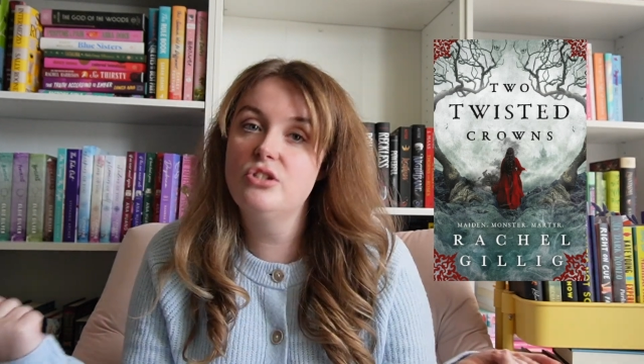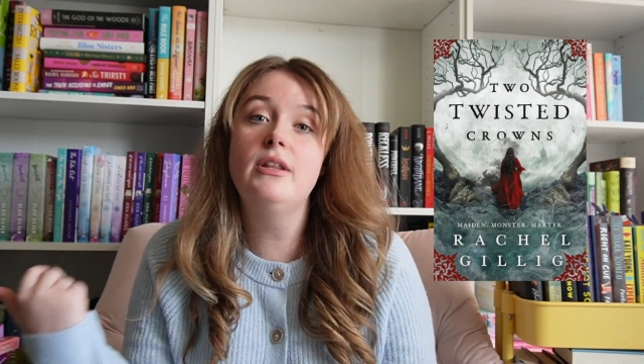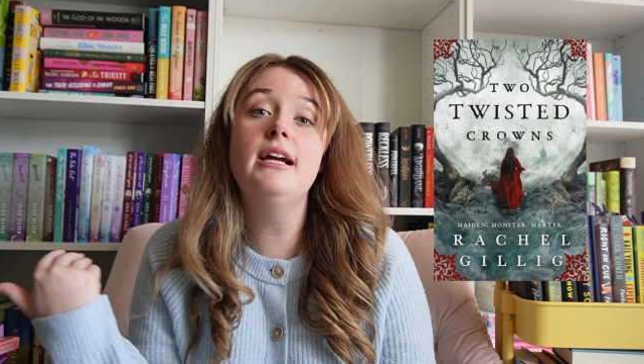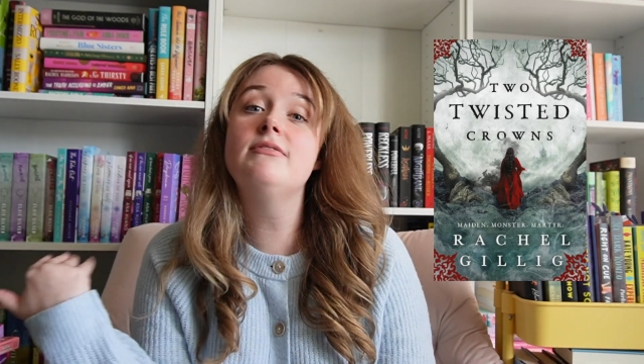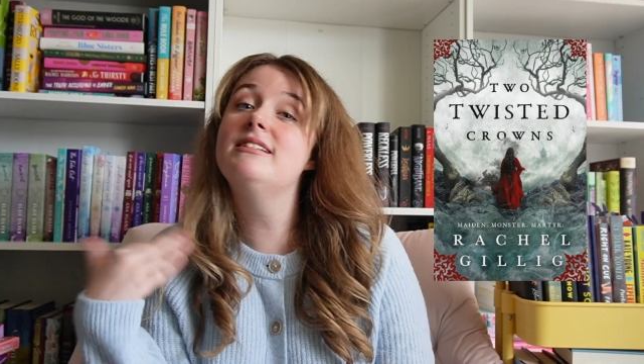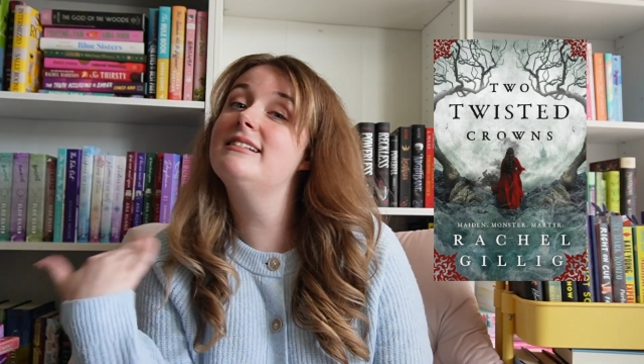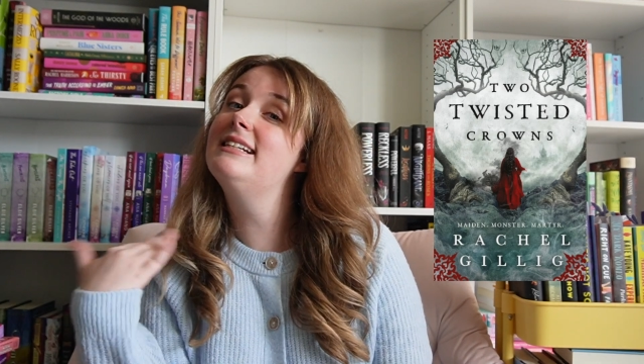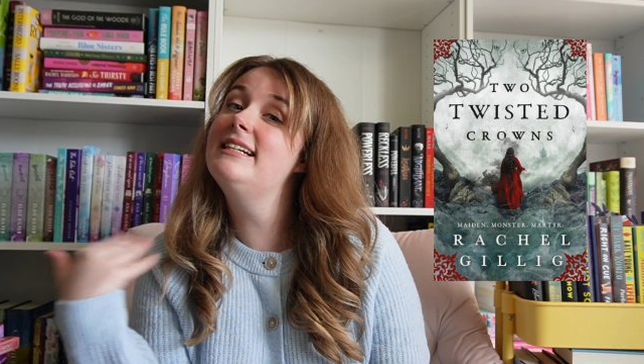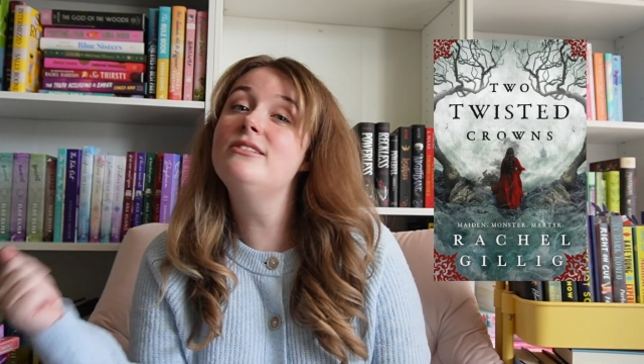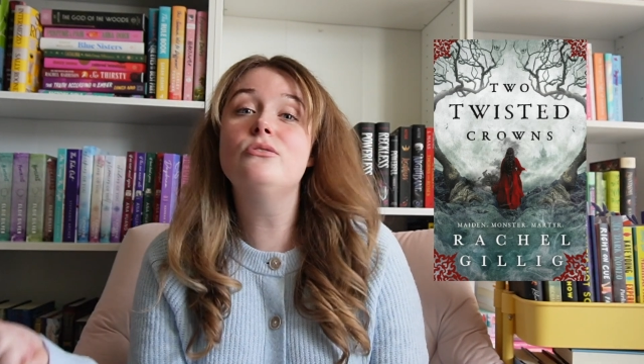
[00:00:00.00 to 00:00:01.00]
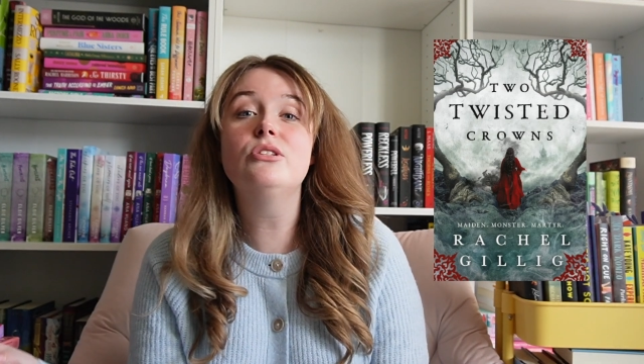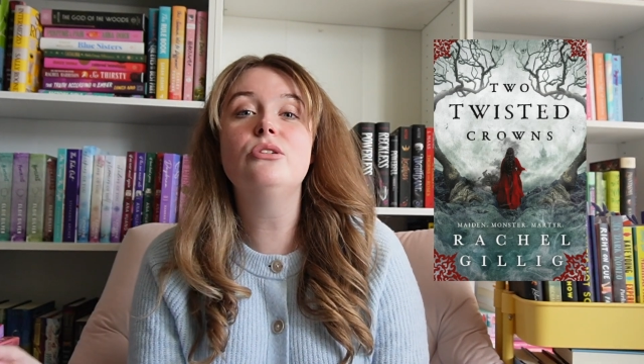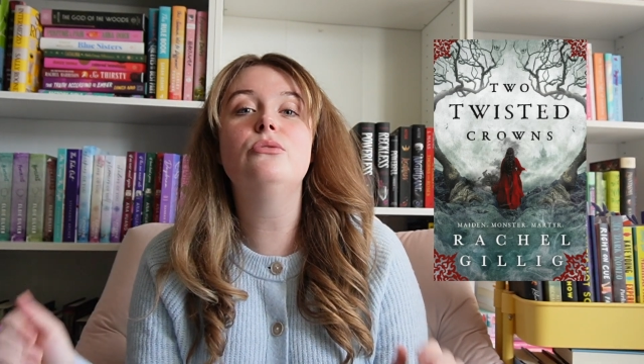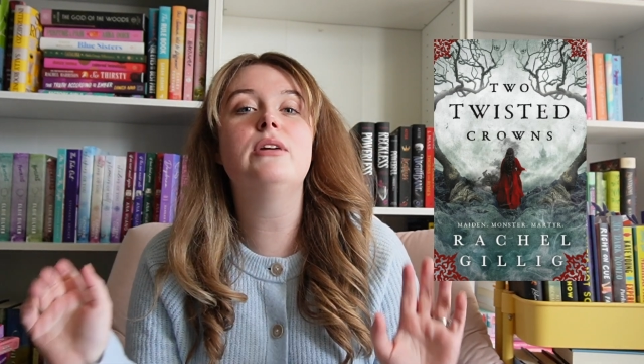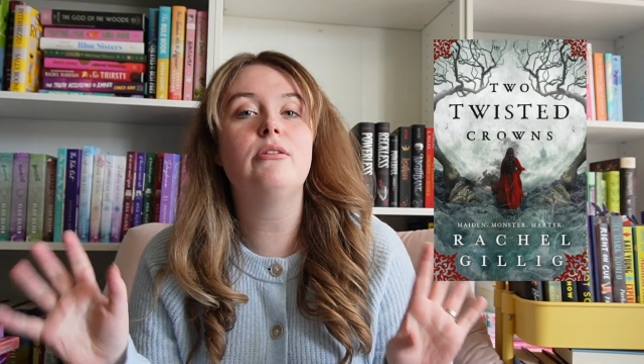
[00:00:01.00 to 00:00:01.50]
So they have to handle
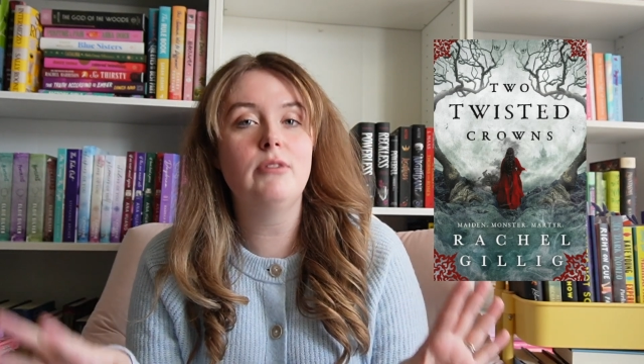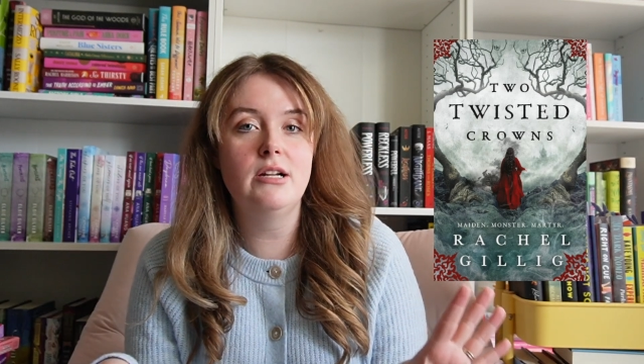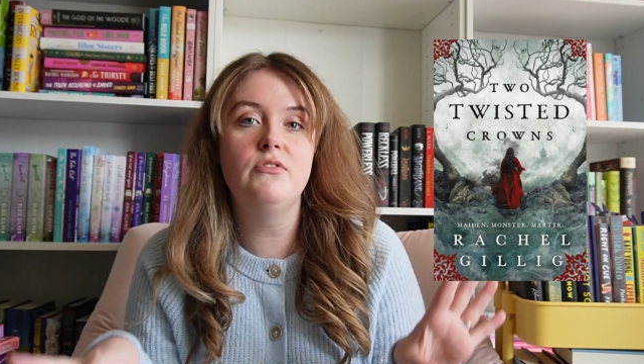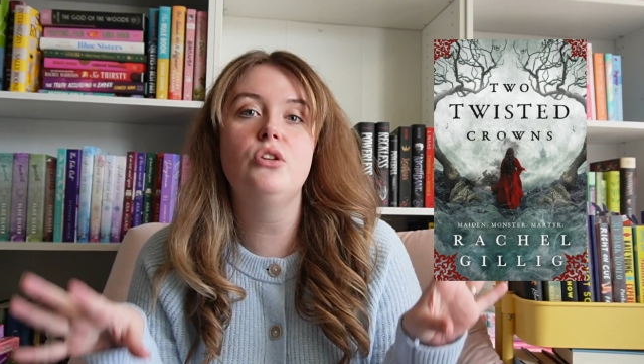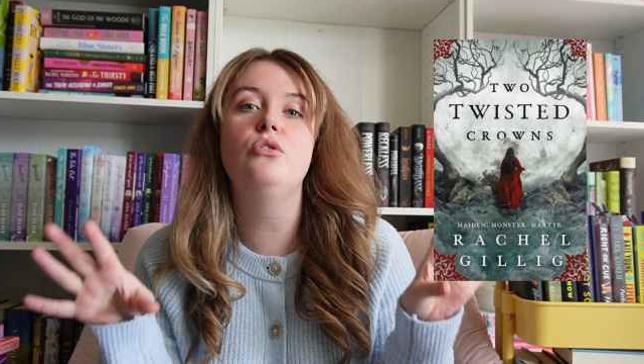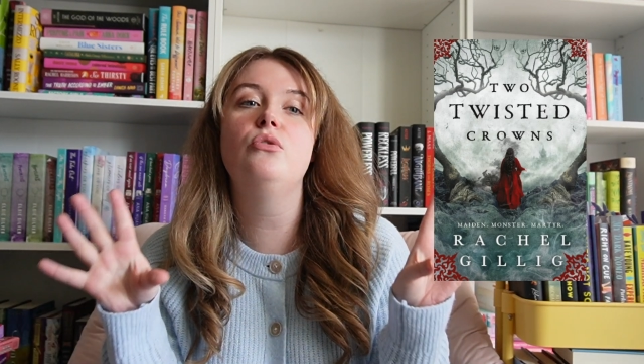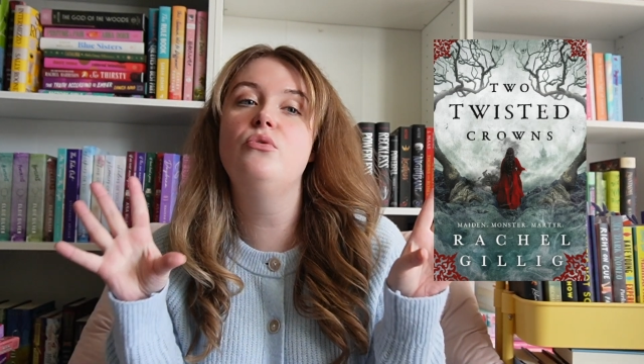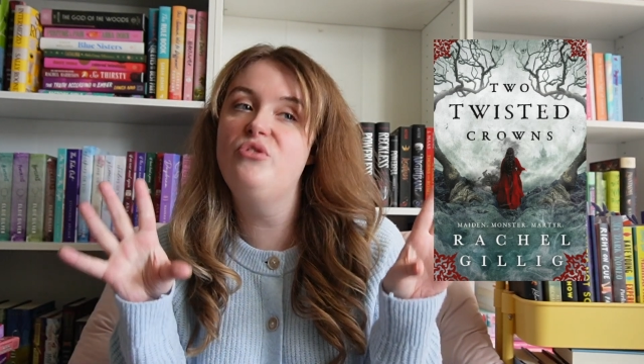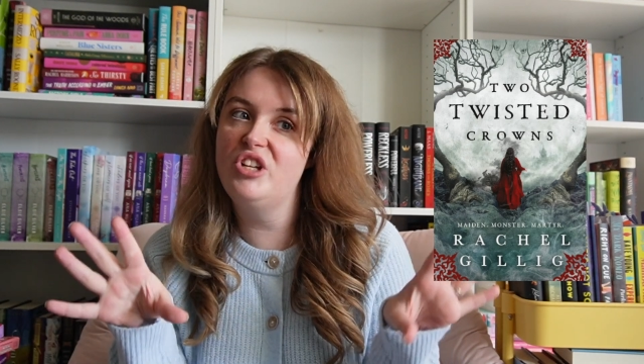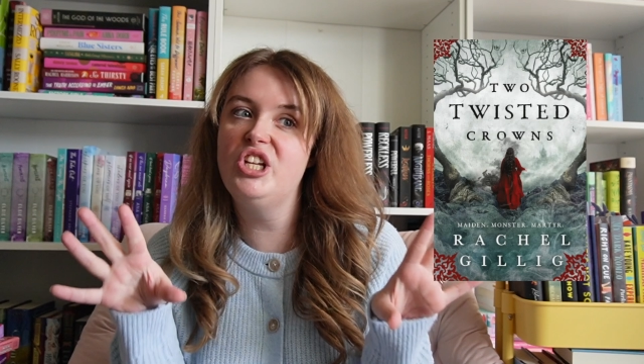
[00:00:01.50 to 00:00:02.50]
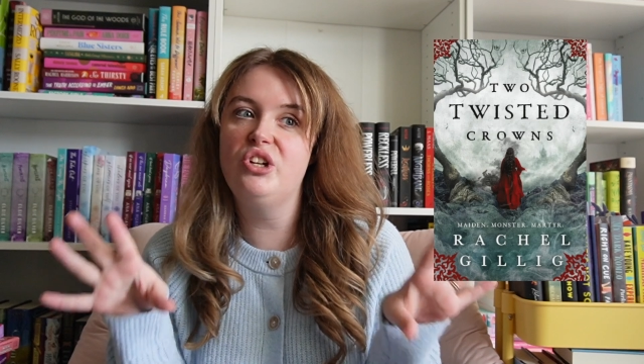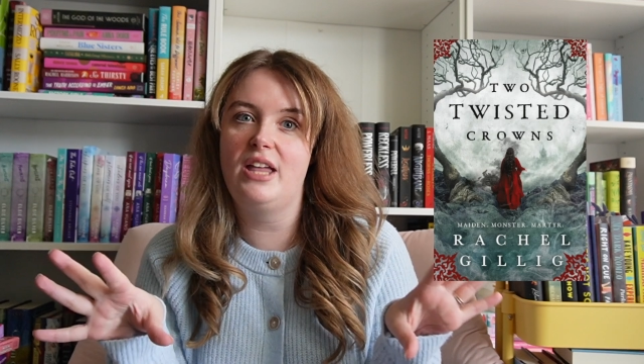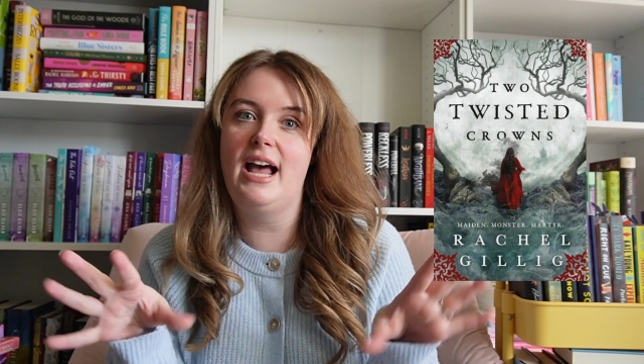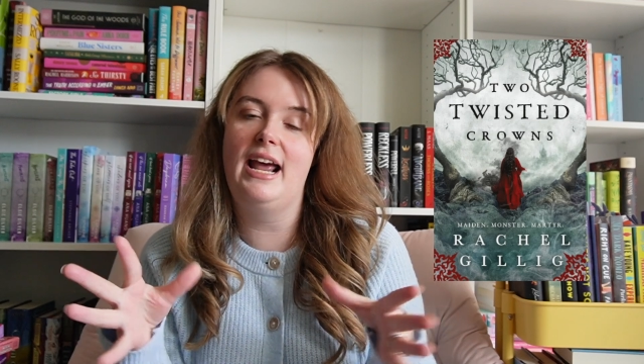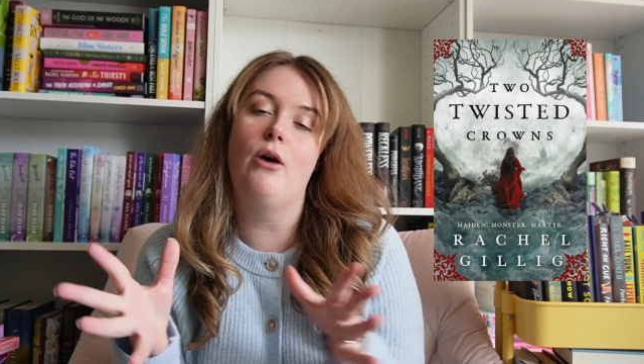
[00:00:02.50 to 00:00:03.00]
you, get rid of you, figure
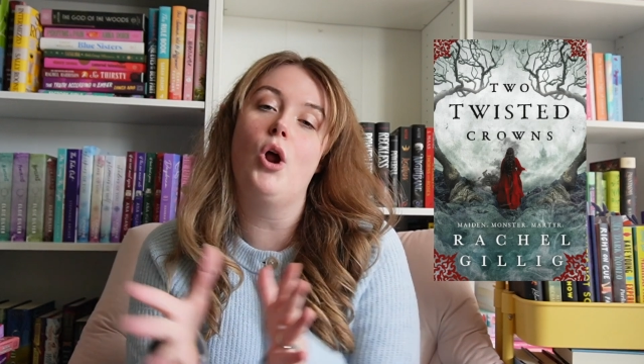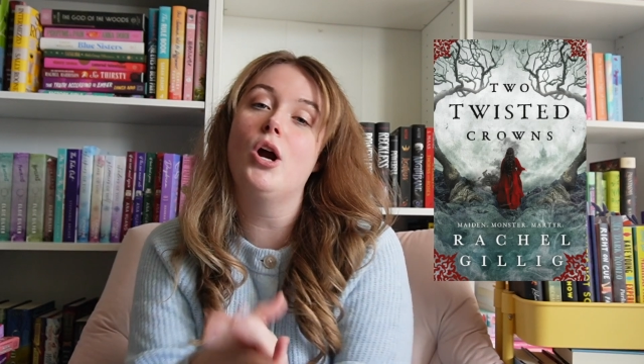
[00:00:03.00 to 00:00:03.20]
that out.